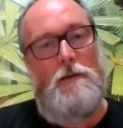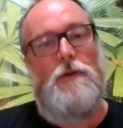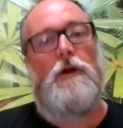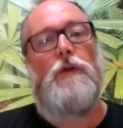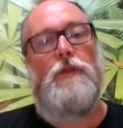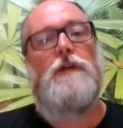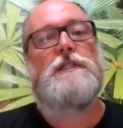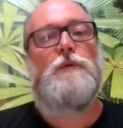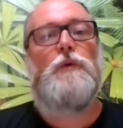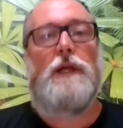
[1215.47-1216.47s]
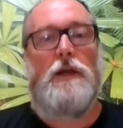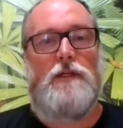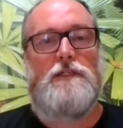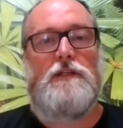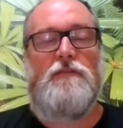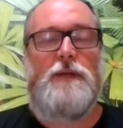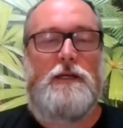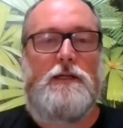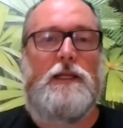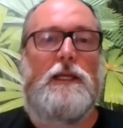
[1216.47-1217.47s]
but on those small areas that have
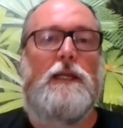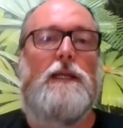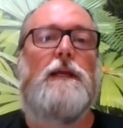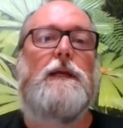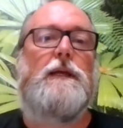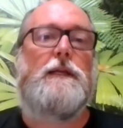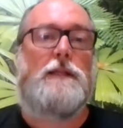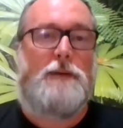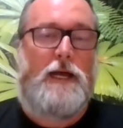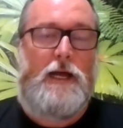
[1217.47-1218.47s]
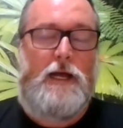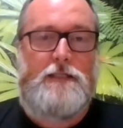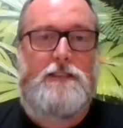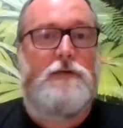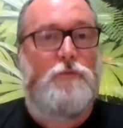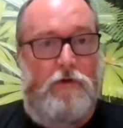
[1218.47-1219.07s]
been cleared in the past,